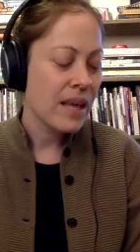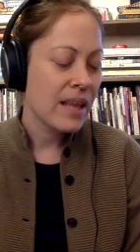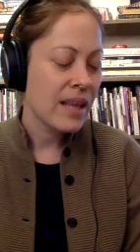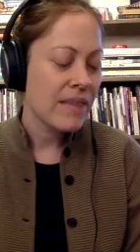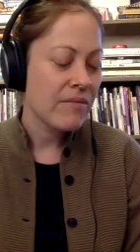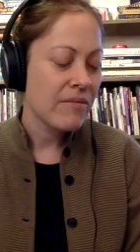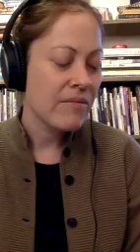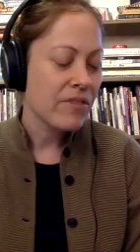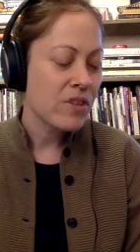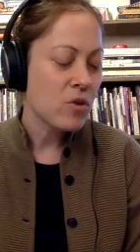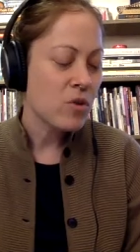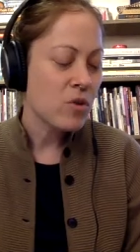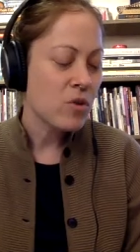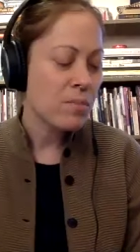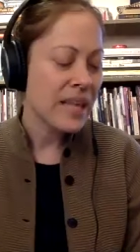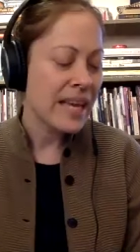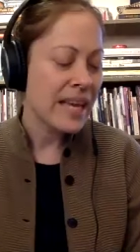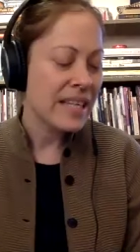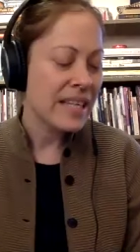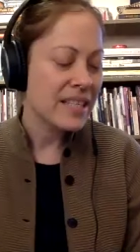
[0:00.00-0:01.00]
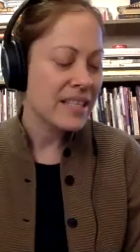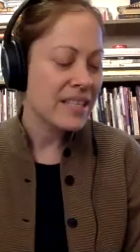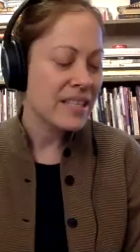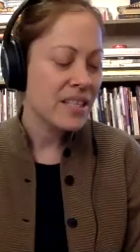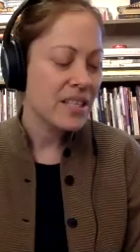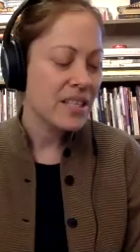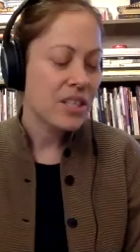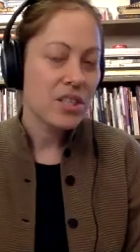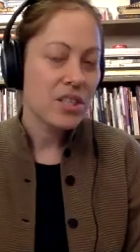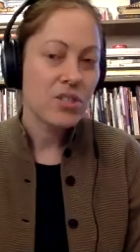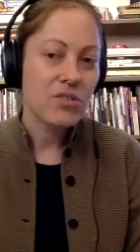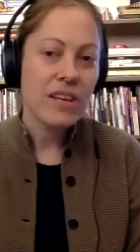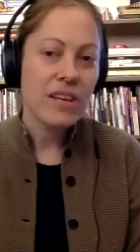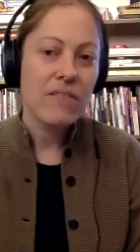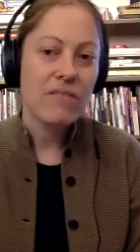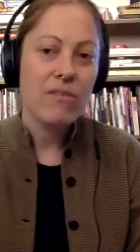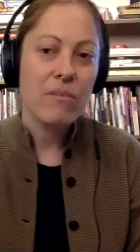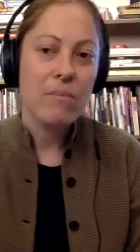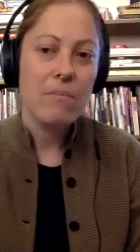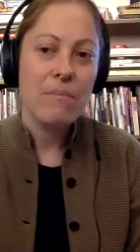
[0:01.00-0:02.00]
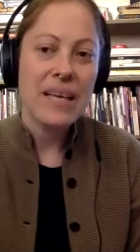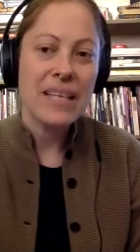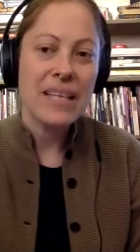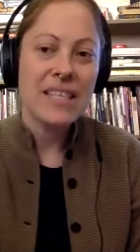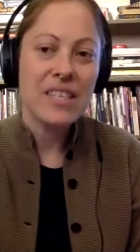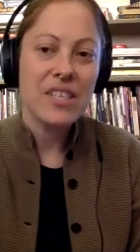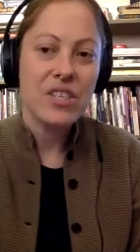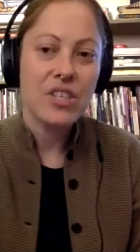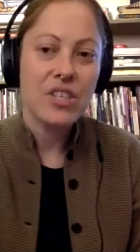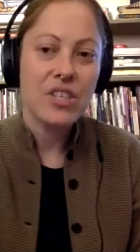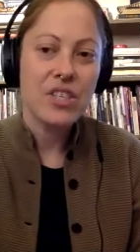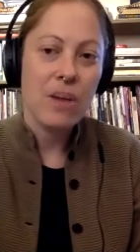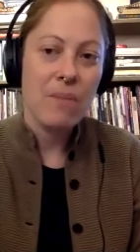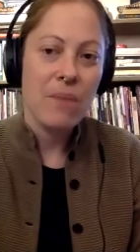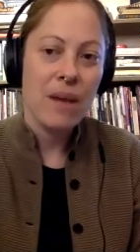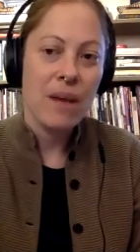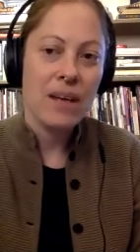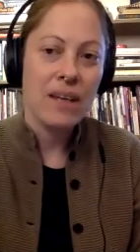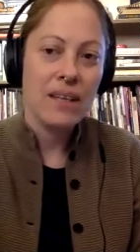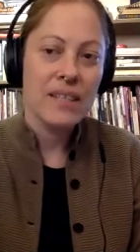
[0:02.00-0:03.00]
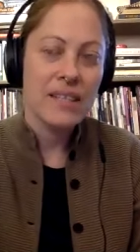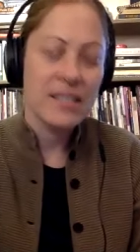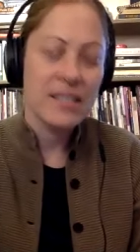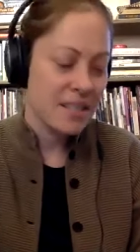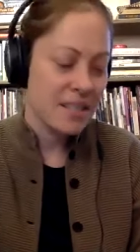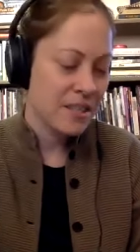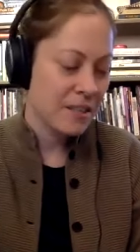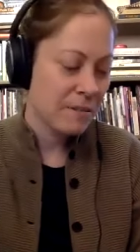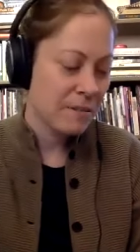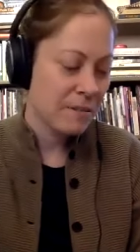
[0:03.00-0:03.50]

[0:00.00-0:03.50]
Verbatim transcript: They have a few plates, drink from mason jar mugs,